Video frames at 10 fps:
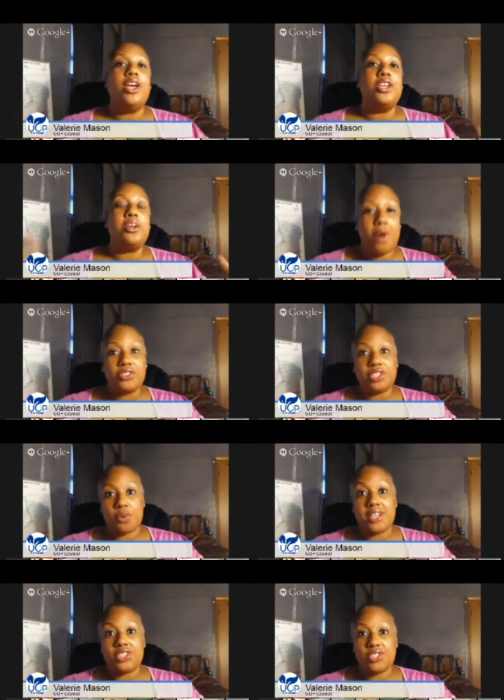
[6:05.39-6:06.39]
You post a
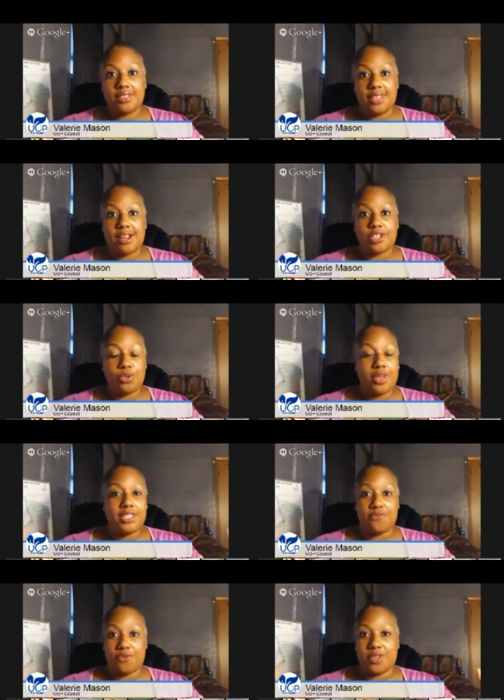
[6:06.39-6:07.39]
question there
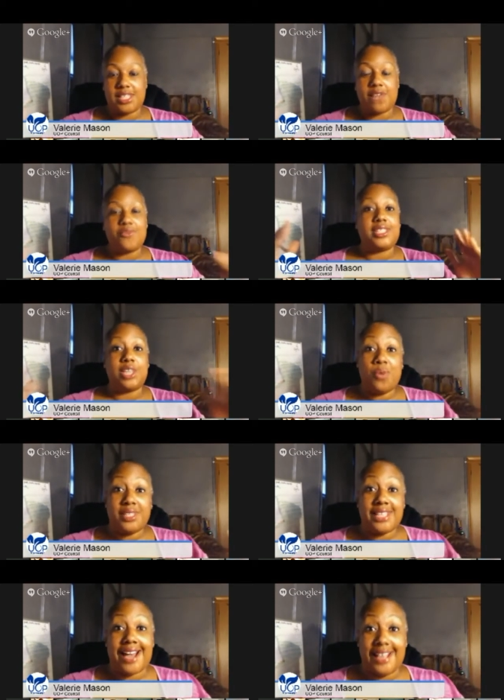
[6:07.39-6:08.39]
24 7.
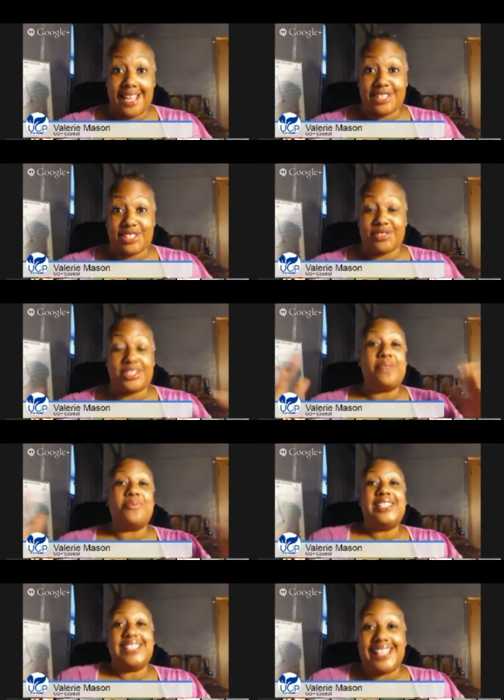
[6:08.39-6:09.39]
Someone's got an answer,
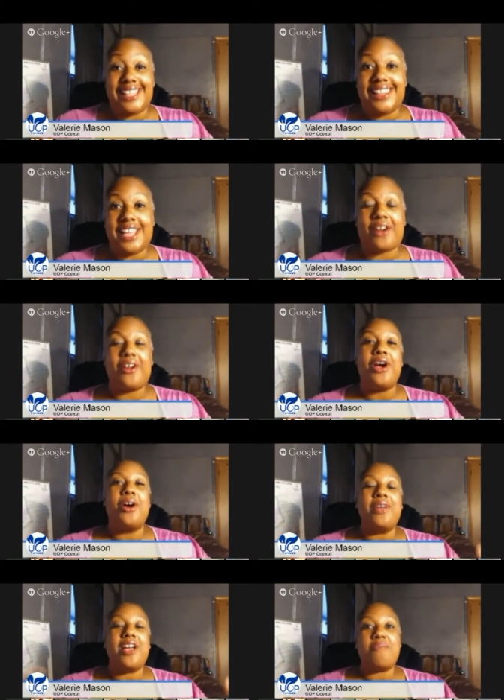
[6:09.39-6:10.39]
someone's in there.
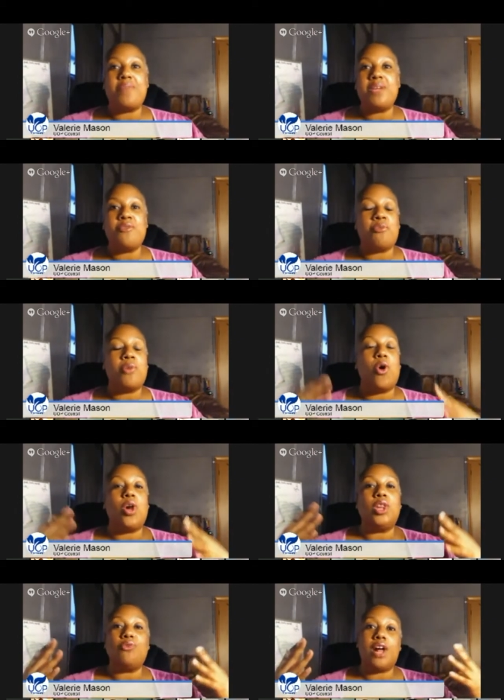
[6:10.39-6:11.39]
We have people from
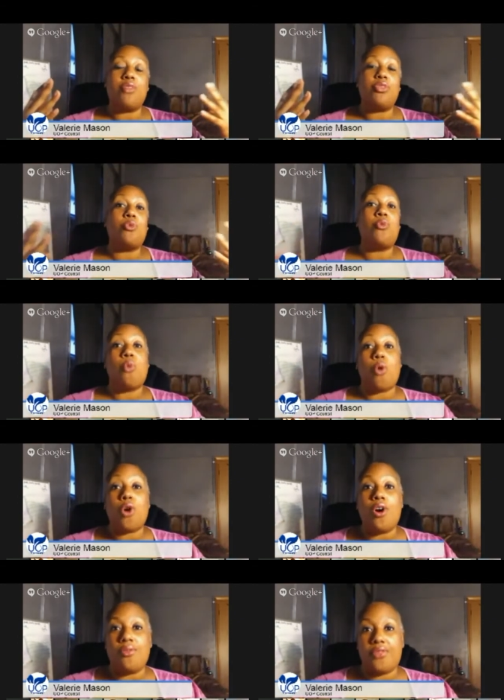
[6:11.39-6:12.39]
all around the
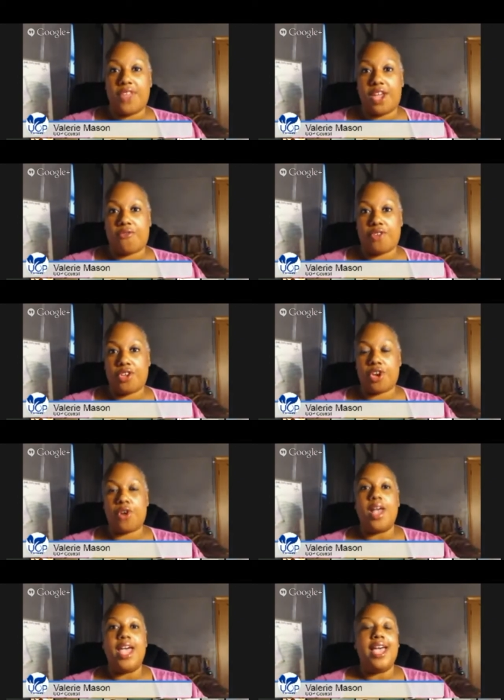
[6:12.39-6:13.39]
world there for you.